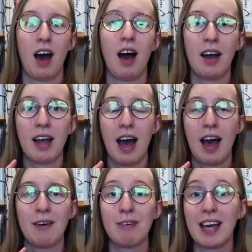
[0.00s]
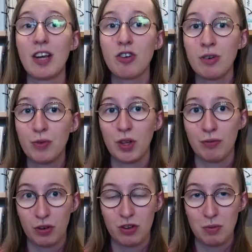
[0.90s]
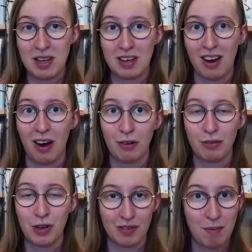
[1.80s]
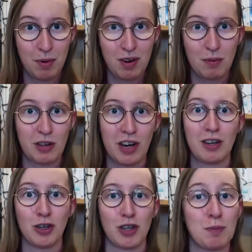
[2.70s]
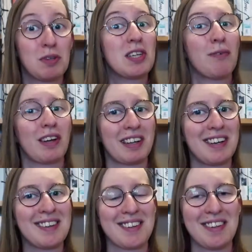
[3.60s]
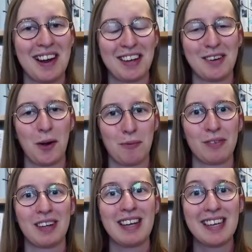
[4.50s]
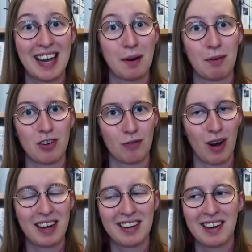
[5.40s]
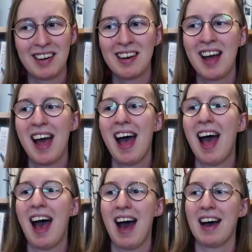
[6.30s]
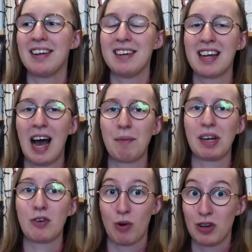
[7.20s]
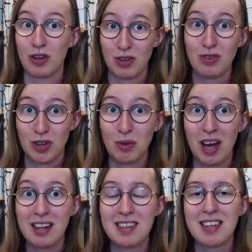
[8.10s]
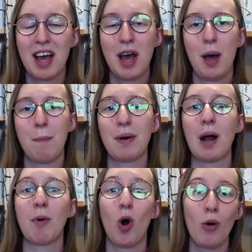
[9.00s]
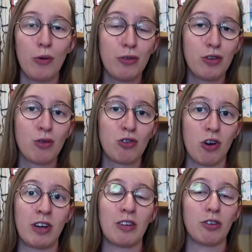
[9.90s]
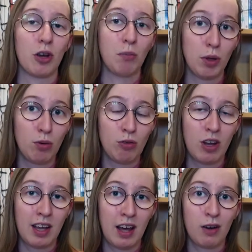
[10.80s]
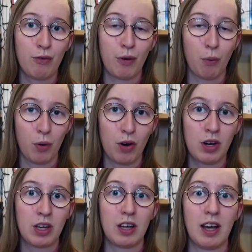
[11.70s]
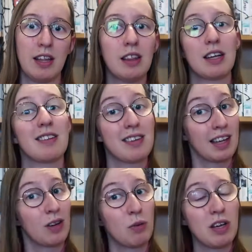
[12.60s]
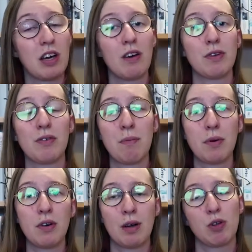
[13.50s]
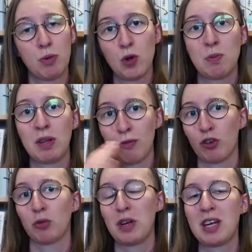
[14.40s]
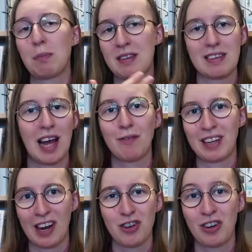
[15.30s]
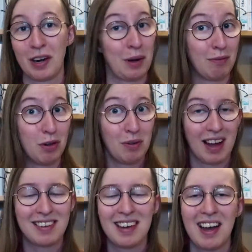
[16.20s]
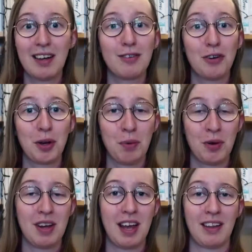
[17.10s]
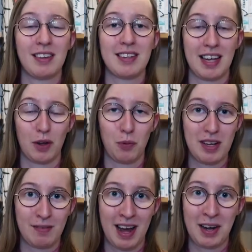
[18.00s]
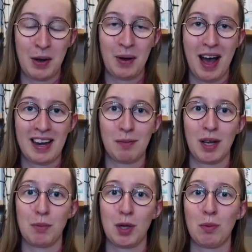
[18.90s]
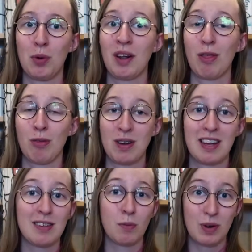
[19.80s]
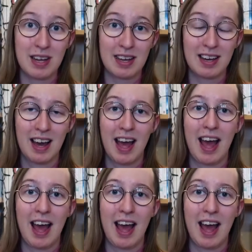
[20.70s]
I have vacation for the first week of November, which I took specifically so that I could hopefully get a bunch of writing done, and I'm gonna try to do that. But I'm also starting to commute again for work in the 2nd week of November. It was supposed to be the 1st week, but since I have vacation, I don't have to do that. I start commuting again the 2nd week of Nano, and I'm gonna be commuting 3 days a week.